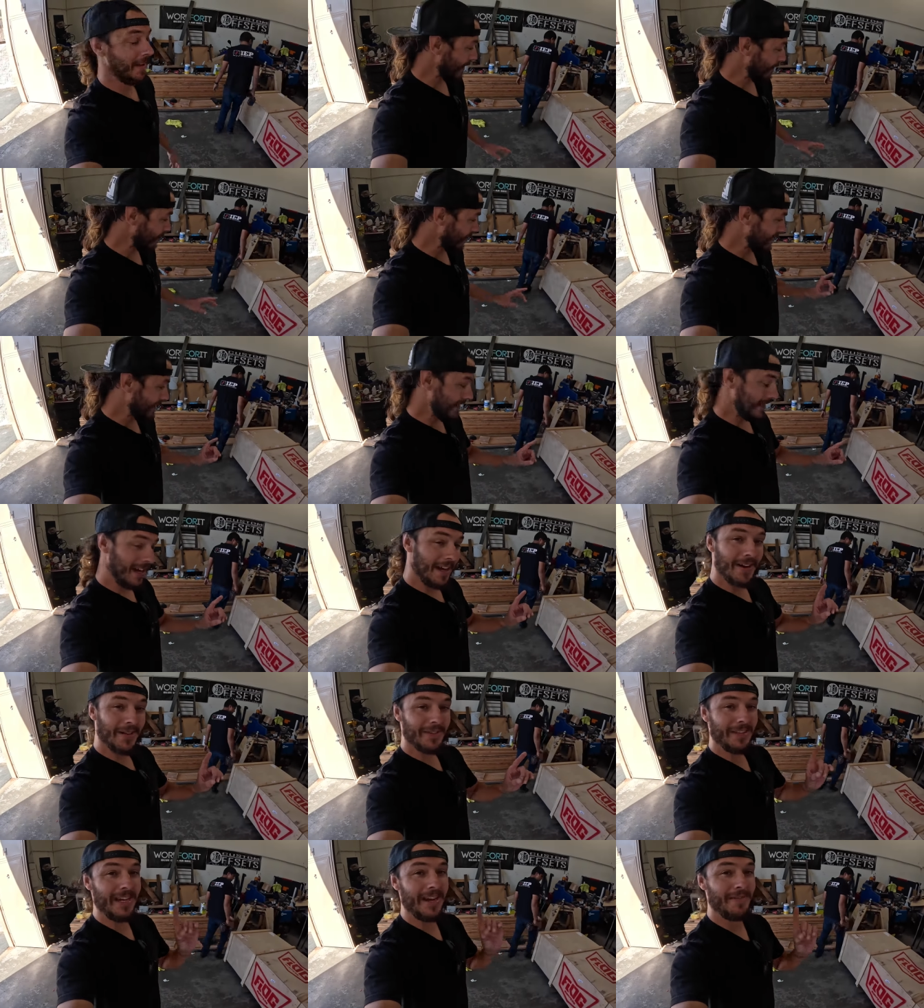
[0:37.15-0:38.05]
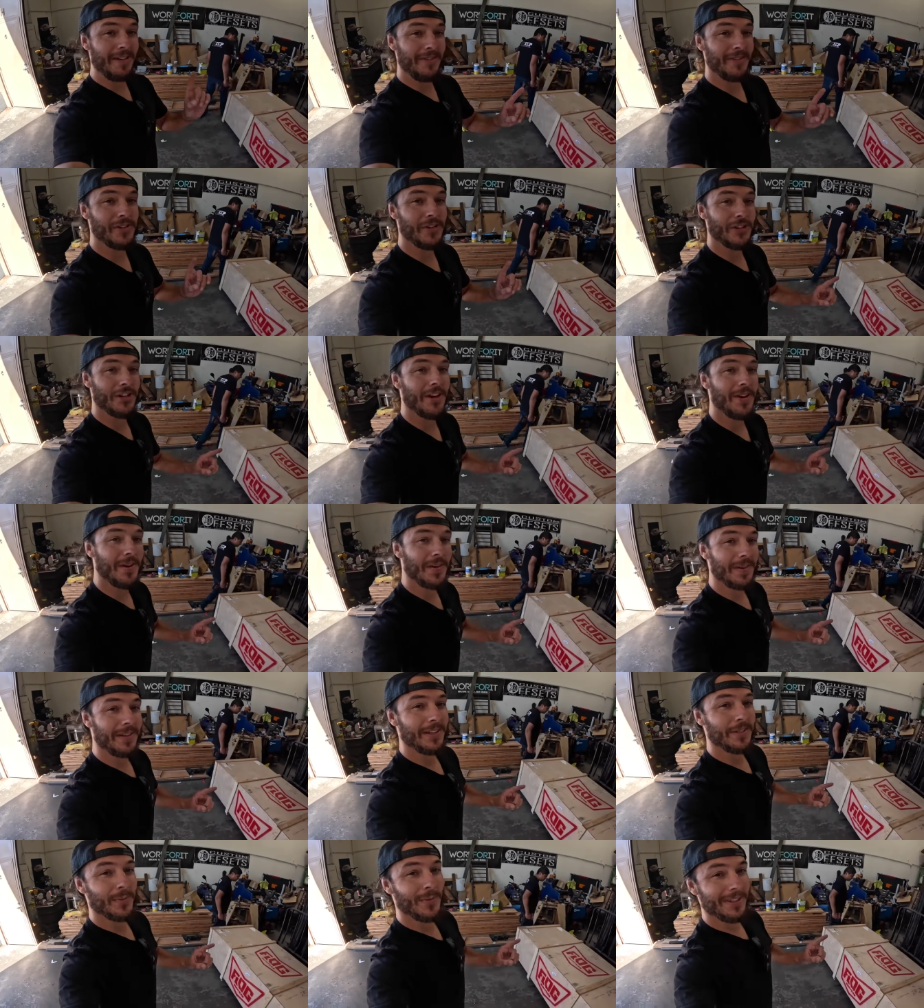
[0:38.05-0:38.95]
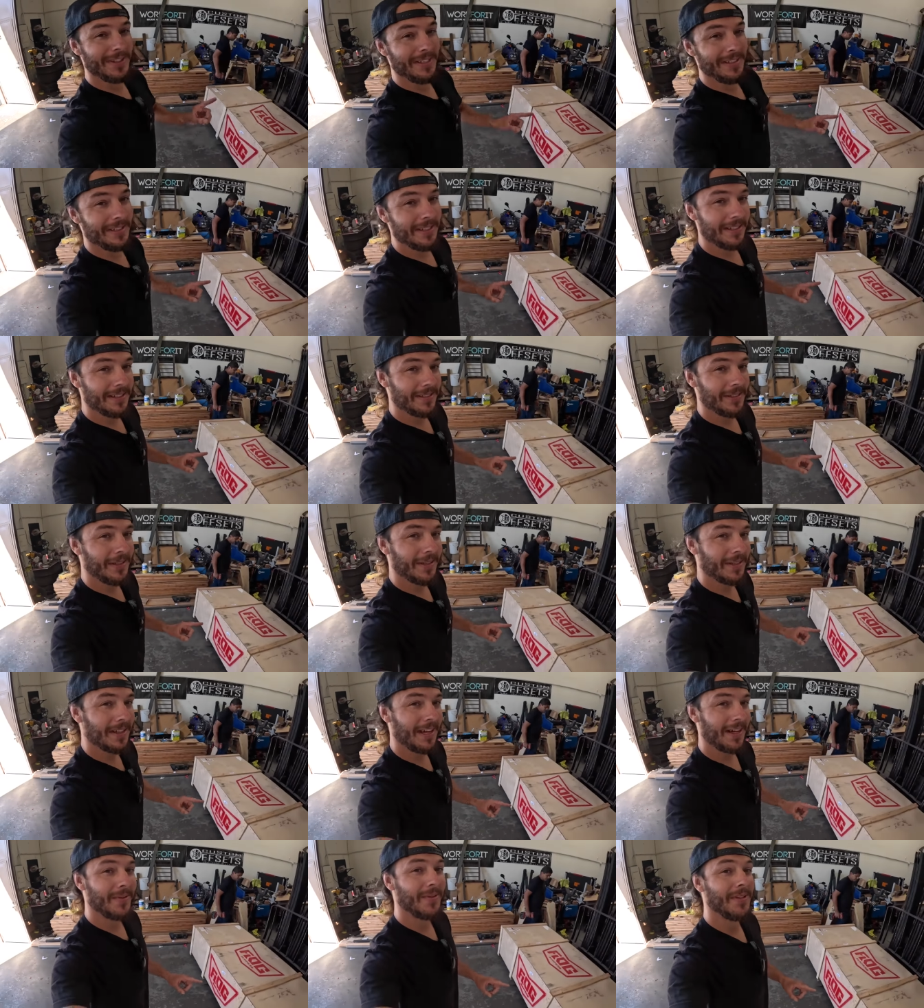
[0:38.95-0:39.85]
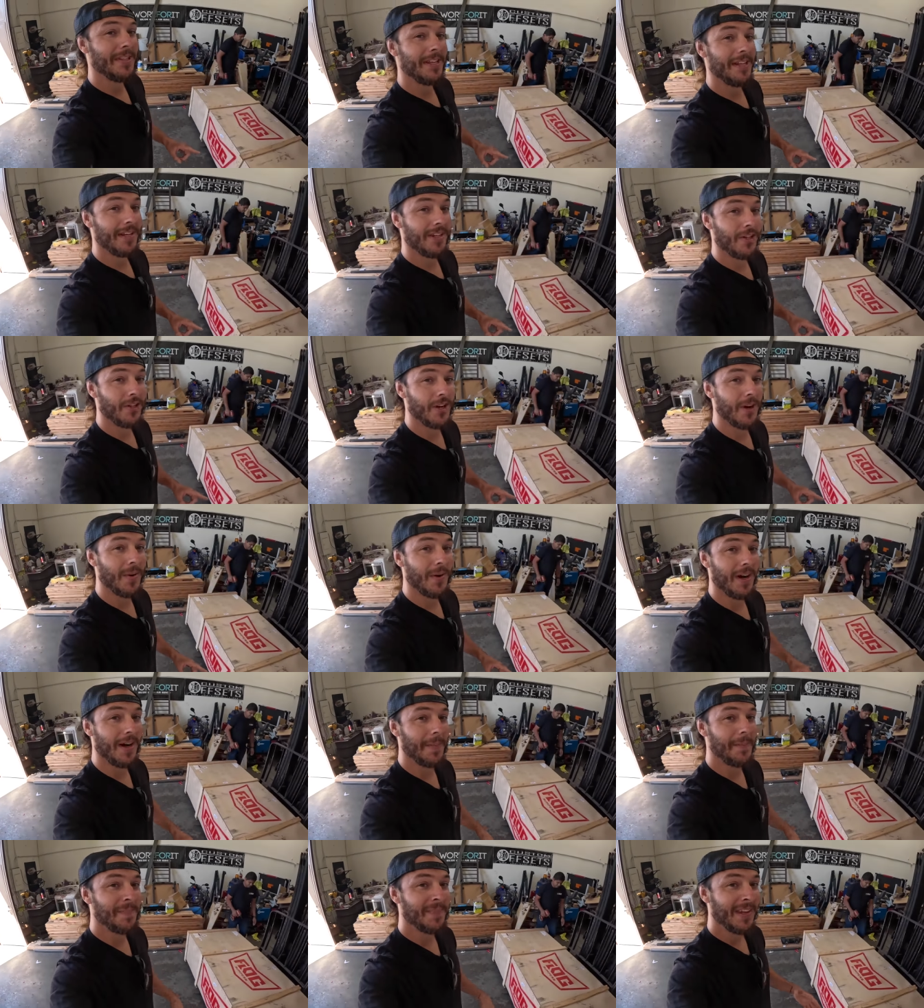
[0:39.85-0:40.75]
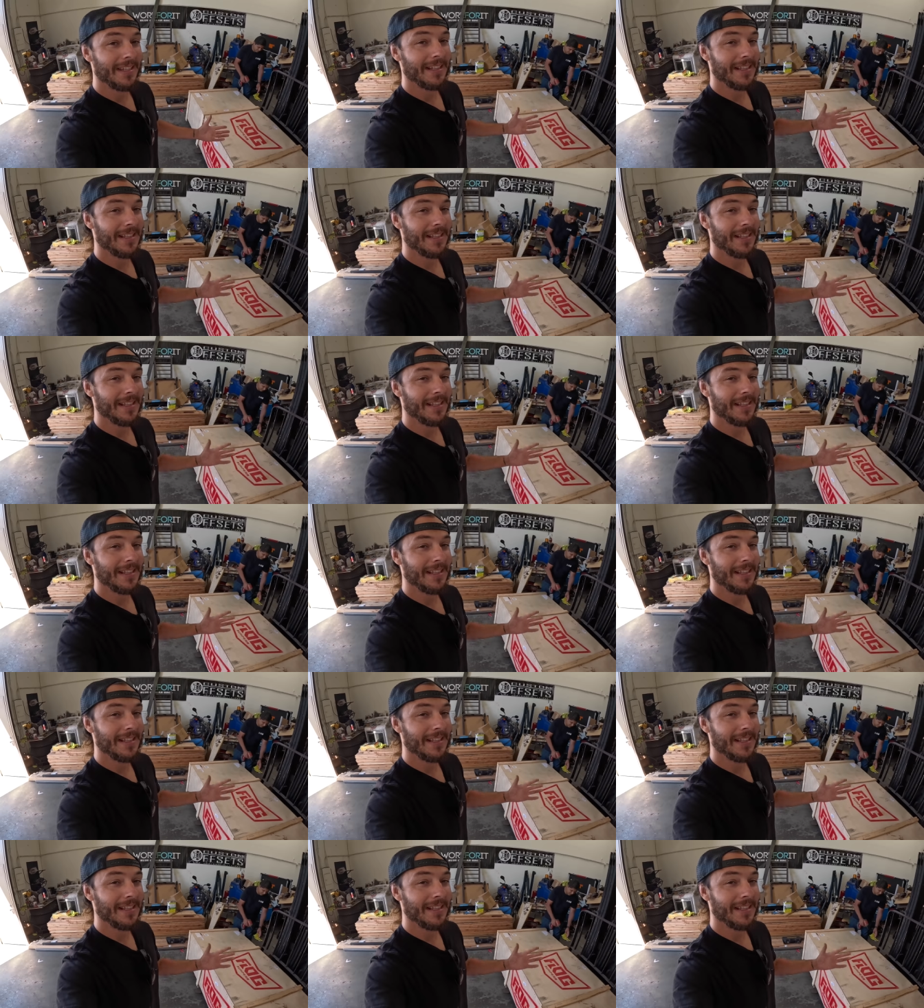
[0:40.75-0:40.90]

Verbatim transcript: But one thing I don't think I've ever shown is what these things look like when they show up.